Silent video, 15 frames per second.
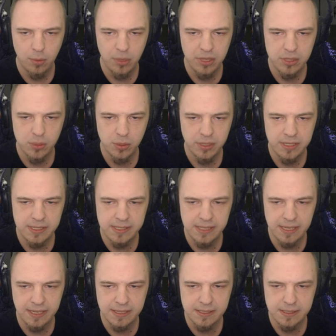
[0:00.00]
bring
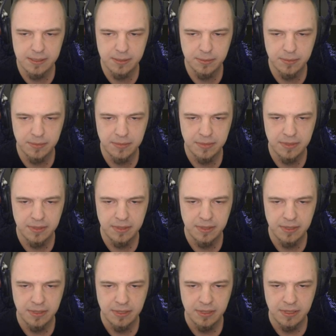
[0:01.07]
26
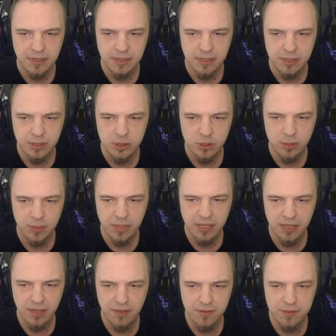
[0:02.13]
should be
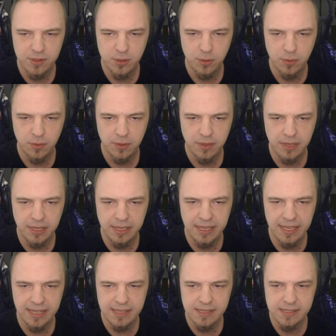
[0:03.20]
enough to
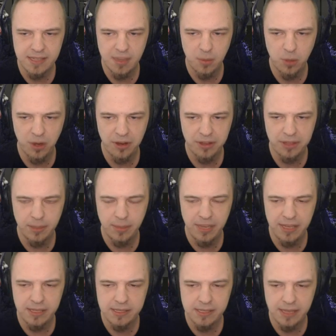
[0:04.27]
get us somewhere in the
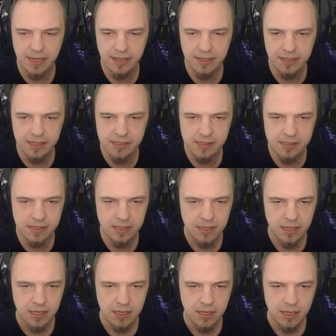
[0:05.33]
base at least
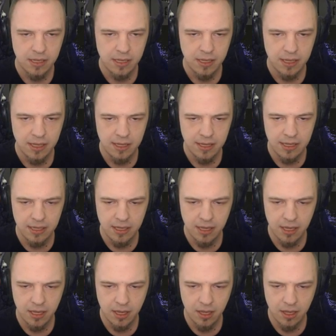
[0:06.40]
and then
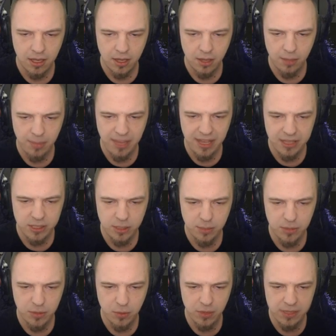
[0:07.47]
uh, I'll patch
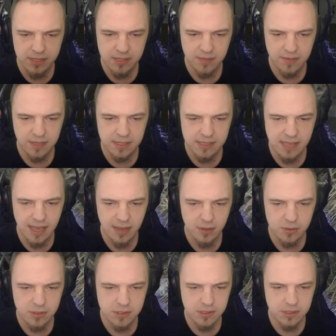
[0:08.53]
up the rest of this
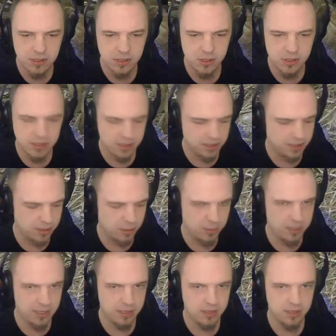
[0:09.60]
house just a little
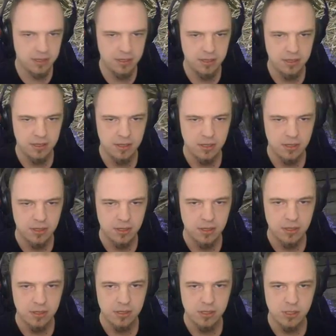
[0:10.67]
bit
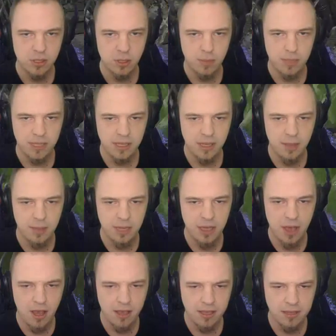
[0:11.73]
so nobody come a
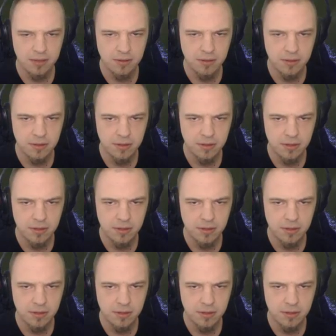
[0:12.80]
knocking